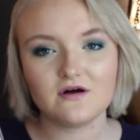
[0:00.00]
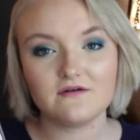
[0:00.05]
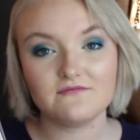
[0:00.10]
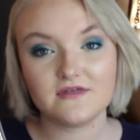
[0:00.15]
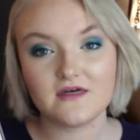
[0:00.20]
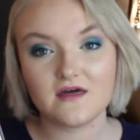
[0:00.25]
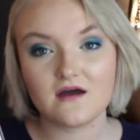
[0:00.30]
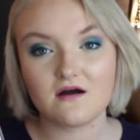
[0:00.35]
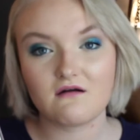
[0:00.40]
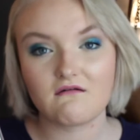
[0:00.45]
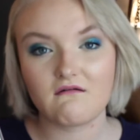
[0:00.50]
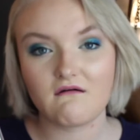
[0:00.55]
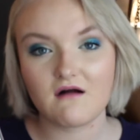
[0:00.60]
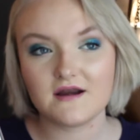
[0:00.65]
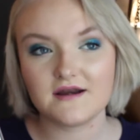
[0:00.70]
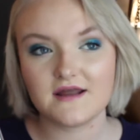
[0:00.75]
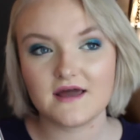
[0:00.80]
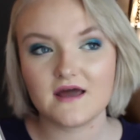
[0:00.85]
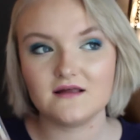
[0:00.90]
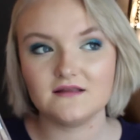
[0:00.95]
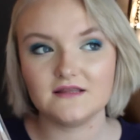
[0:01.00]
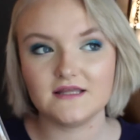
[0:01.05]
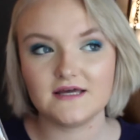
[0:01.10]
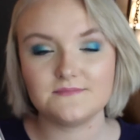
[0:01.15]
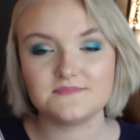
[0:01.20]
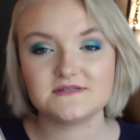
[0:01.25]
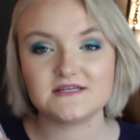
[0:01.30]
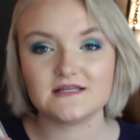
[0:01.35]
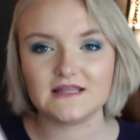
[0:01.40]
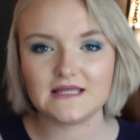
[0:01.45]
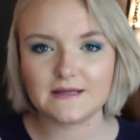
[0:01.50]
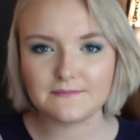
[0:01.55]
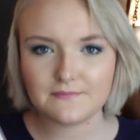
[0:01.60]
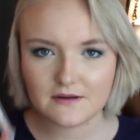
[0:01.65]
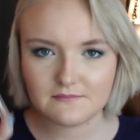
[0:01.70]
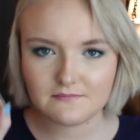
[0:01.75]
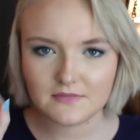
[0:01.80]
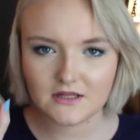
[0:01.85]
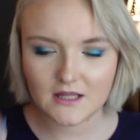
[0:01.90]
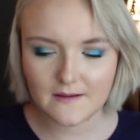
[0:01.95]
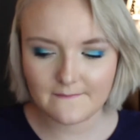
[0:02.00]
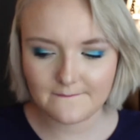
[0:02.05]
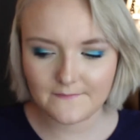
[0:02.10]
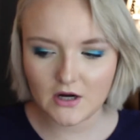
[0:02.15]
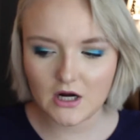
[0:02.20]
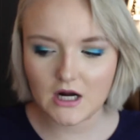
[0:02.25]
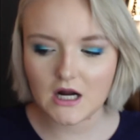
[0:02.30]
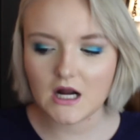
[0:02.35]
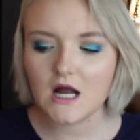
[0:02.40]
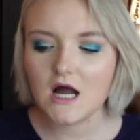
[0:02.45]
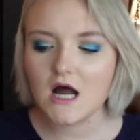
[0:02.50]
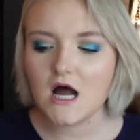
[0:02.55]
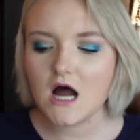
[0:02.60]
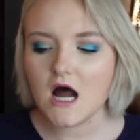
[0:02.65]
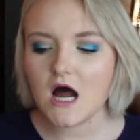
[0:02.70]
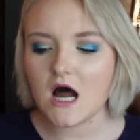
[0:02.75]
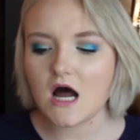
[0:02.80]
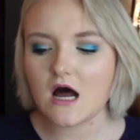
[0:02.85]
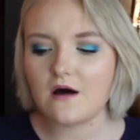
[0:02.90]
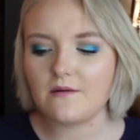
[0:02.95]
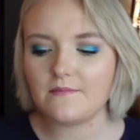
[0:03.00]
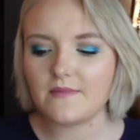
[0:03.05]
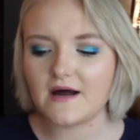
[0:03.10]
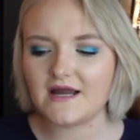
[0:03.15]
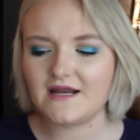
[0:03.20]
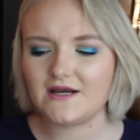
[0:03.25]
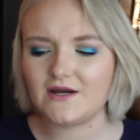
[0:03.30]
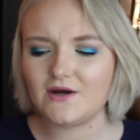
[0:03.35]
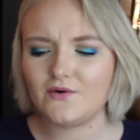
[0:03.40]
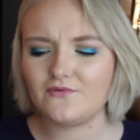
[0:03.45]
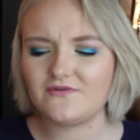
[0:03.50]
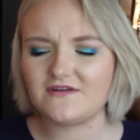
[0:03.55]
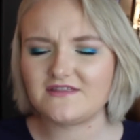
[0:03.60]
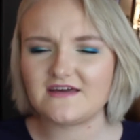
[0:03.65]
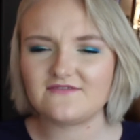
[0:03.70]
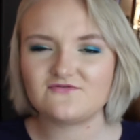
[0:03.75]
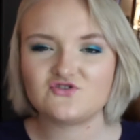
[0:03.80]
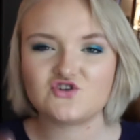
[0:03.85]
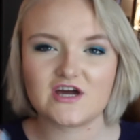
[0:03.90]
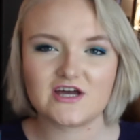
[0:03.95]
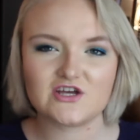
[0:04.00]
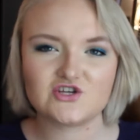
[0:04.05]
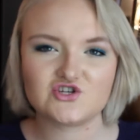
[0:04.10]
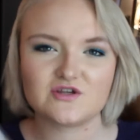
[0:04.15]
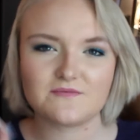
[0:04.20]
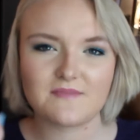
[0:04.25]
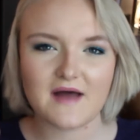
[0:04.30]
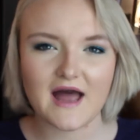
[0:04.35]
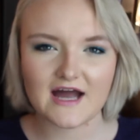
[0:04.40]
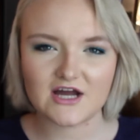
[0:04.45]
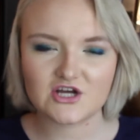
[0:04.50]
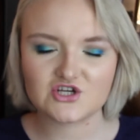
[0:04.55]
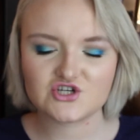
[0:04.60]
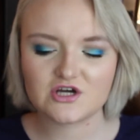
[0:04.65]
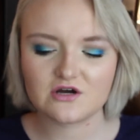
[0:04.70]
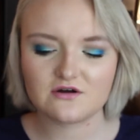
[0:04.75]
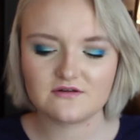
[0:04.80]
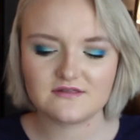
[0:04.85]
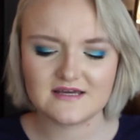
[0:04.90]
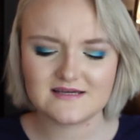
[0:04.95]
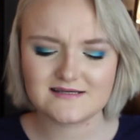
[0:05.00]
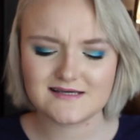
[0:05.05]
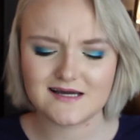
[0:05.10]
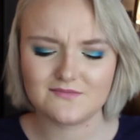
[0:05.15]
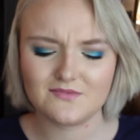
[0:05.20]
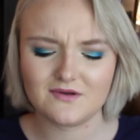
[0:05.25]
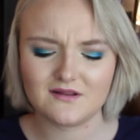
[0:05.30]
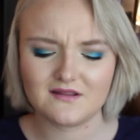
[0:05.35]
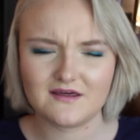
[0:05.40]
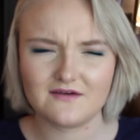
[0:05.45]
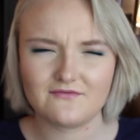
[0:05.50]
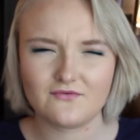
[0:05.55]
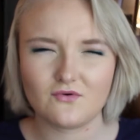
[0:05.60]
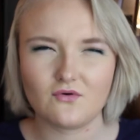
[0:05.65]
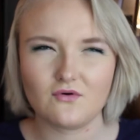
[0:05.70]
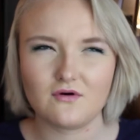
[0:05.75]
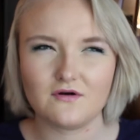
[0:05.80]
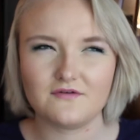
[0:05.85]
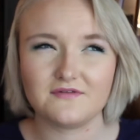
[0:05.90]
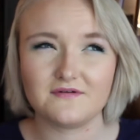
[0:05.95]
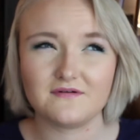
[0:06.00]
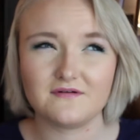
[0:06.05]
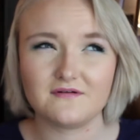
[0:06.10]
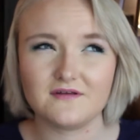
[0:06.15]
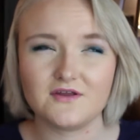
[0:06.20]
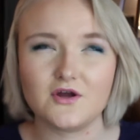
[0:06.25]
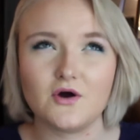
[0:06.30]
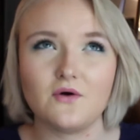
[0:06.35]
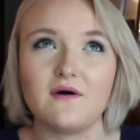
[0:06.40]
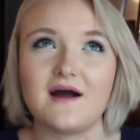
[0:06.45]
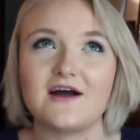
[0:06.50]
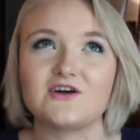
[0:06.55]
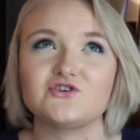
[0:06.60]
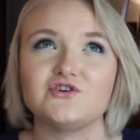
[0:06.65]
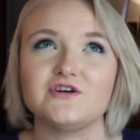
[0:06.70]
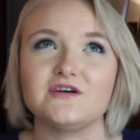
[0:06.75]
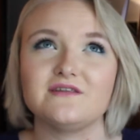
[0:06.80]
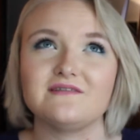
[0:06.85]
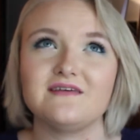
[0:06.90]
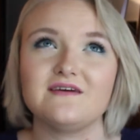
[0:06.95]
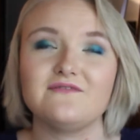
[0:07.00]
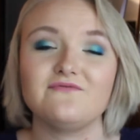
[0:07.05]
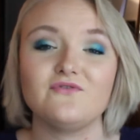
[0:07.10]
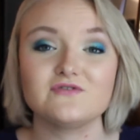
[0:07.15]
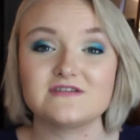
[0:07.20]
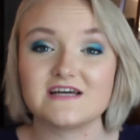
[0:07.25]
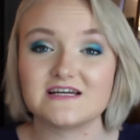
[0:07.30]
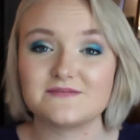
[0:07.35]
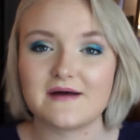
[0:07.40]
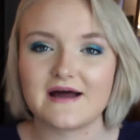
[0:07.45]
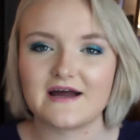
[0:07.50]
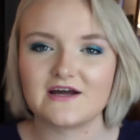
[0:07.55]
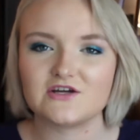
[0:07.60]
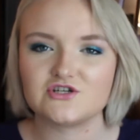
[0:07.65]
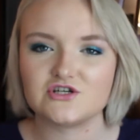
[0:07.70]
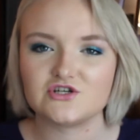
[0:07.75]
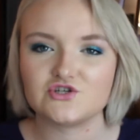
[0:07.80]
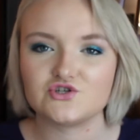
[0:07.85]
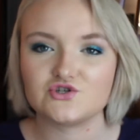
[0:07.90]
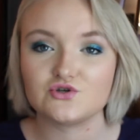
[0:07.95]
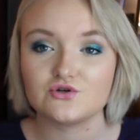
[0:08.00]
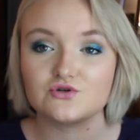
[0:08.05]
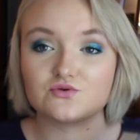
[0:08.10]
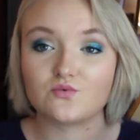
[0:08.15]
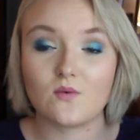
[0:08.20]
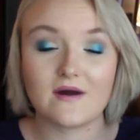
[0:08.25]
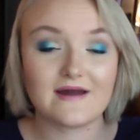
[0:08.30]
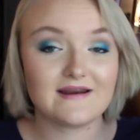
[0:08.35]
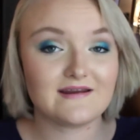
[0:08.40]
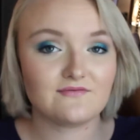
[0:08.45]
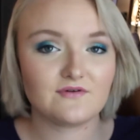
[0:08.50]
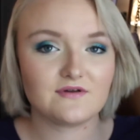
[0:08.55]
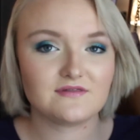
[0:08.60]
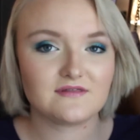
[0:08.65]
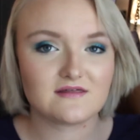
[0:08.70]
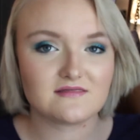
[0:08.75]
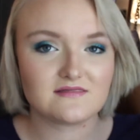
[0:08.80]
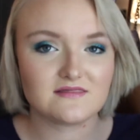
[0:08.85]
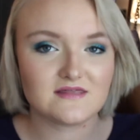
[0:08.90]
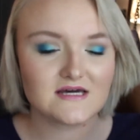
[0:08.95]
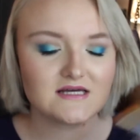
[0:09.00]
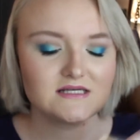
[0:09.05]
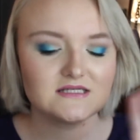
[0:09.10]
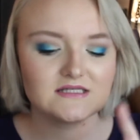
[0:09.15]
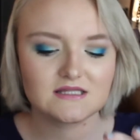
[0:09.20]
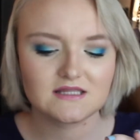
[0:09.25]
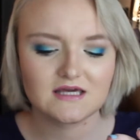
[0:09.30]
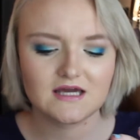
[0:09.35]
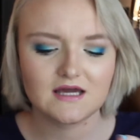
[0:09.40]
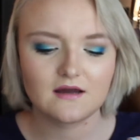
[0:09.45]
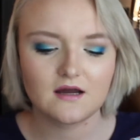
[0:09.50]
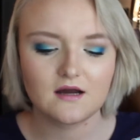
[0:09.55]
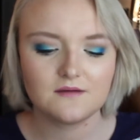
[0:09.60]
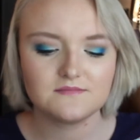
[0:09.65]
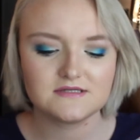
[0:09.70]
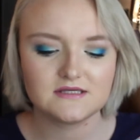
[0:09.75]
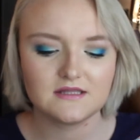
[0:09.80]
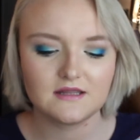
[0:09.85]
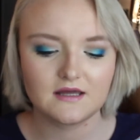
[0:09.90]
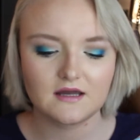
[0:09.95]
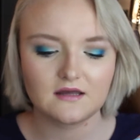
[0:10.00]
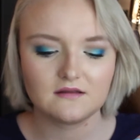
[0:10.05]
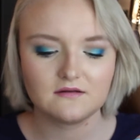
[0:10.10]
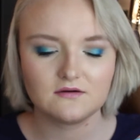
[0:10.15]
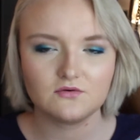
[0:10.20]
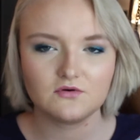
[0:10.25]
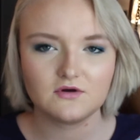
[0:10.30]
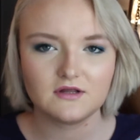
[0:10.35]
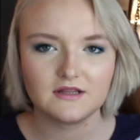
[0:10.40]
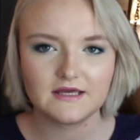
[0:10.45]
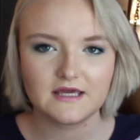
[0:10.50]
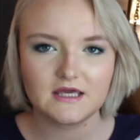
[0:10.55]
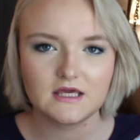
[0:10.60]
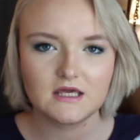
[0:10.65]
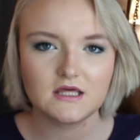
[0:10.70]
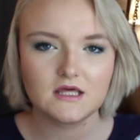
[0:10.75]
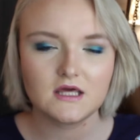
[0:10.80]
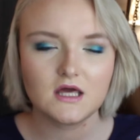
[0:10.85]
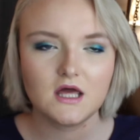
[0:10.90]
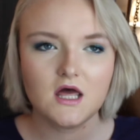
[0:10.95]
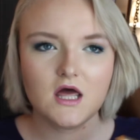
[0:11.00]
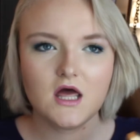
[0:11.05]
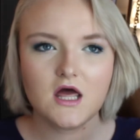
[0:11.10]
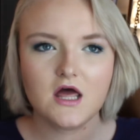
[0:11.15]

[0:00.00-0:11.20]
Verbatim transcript: of the Grande Lips Lip Plumper. Um, I know that they've changed the packaging on these, I believe, or the, no, actually the full-size packaging just looks way different than this. I think it comes in like a little clicky